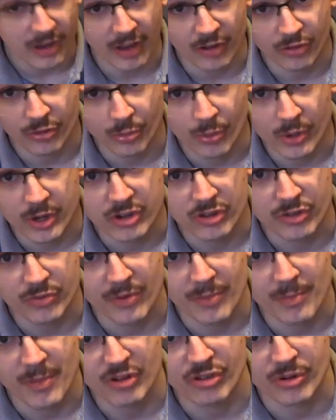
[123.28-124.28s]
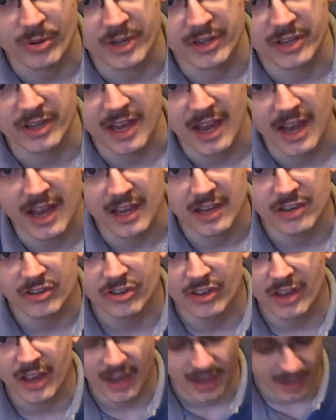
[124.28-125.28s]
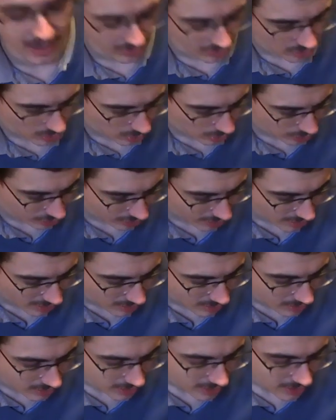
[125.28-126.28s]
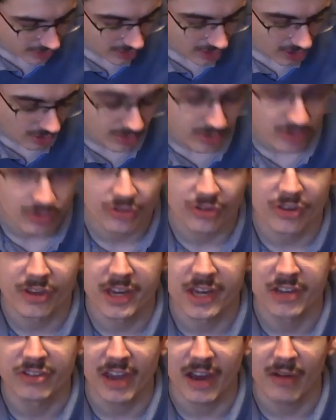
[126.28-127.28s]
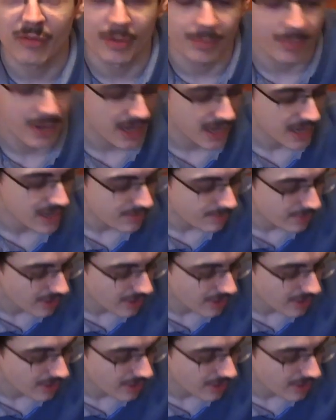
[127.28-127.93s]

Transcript: that's really just for measuring decays. And also I'll use the Terra-P,